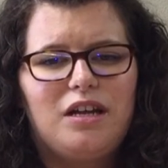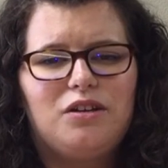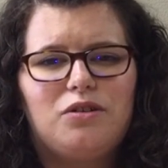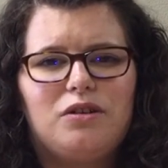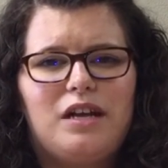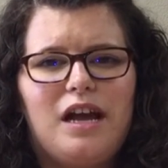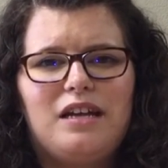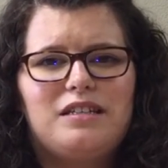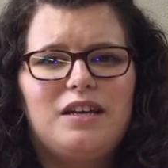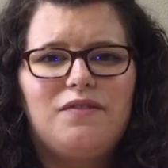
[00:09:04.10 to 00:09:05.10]
and
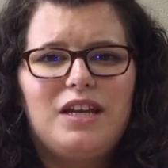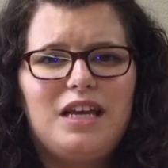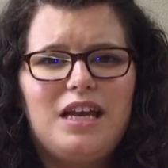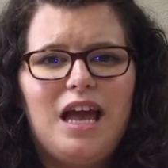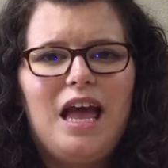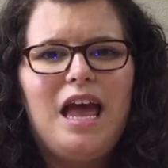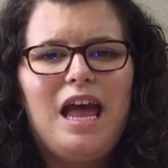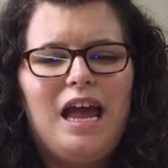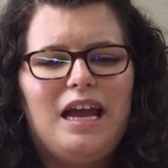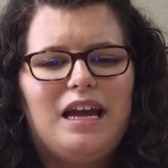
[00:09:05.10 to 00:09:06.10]
creativity
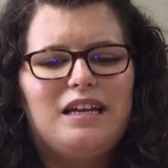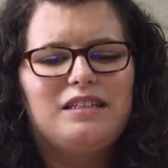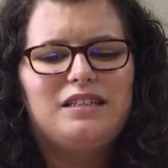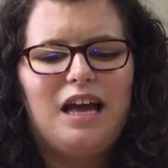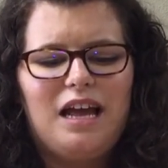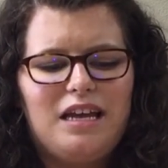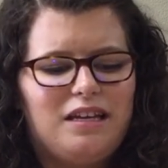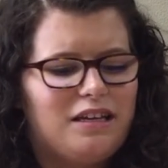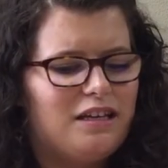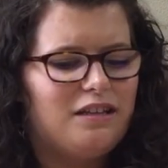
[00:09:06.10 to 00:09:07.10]
and
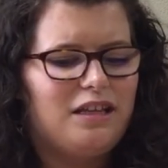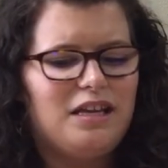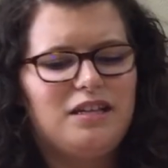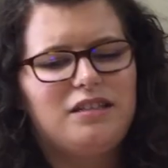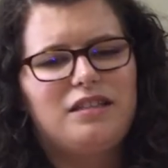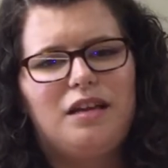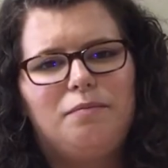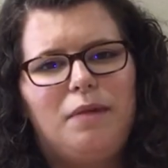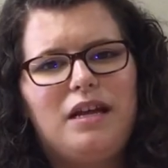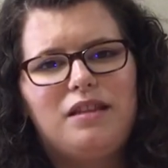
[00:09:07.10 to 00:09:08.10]
take these
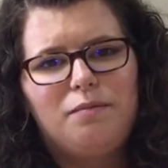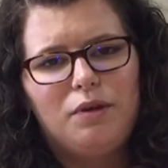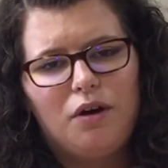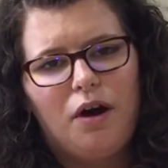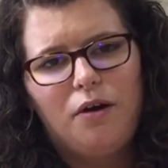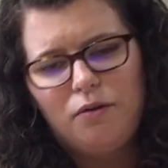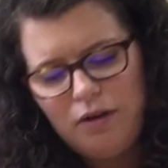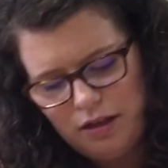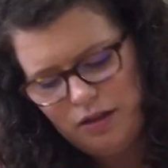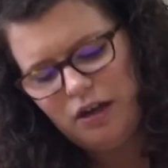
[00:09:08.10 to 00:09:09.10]
and make them your own.